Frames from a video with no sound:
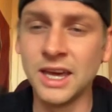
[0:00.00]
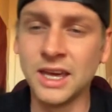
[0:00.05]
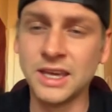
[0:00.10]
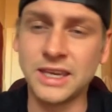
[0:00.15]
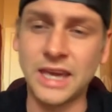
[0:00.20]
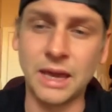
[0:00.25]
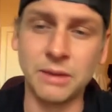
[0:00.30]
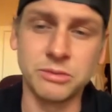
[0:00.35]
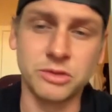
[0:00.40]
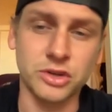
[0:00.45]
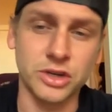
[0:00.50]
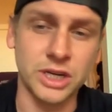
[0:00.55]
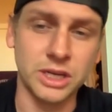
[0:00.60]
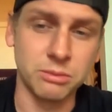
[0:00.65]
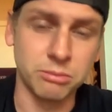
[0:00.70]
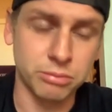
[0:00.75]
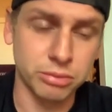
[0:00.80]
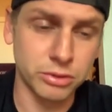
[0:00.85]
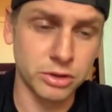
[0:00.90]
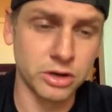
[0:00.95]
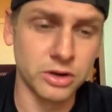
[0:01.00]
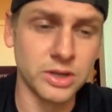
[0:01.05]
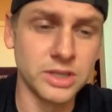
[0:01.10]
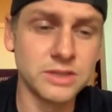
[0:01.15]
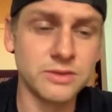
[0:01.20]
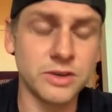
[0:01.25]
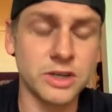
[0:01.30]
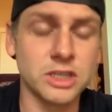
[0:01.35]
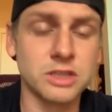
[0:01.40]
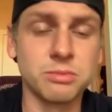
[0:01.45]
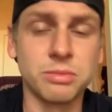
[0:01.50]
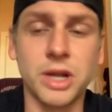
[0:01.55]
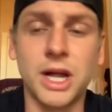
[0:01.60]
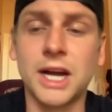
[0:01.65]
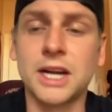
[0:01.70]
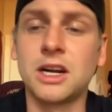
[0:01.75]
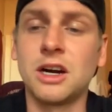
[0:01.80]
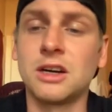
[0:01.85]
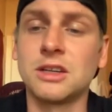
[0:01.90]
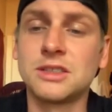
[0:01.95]
Game three, Bruins versus
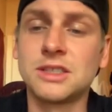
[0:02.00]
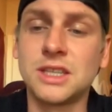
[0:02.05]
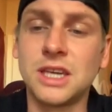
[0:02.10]
Blackhawks.